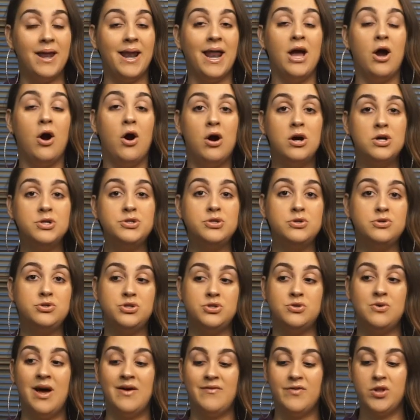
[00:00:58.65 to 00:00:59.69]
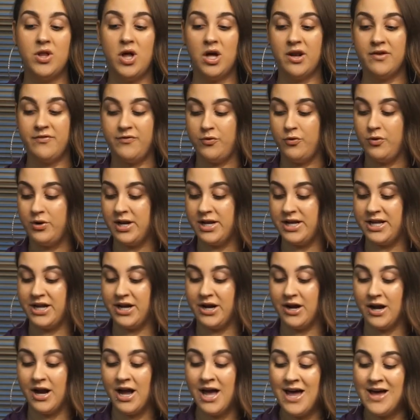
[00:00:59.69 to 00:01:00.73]
And I also do have a lot of food in
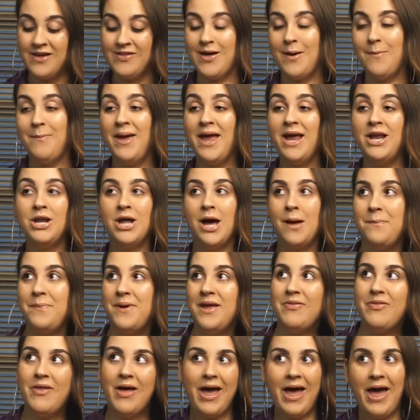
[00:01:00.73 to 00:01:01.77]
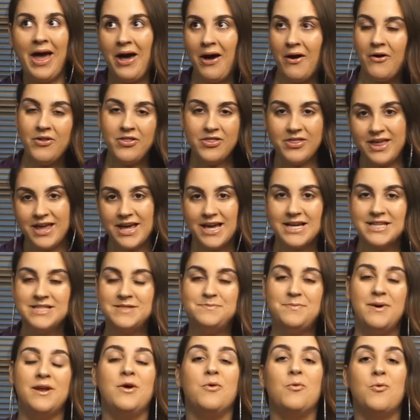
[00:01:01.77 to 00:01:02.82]
here that may not be the
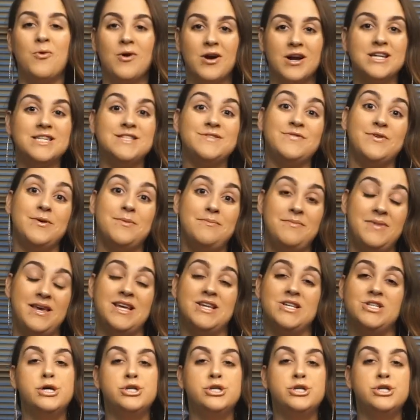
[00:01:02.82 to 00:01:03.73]
healthiest, but it works for me.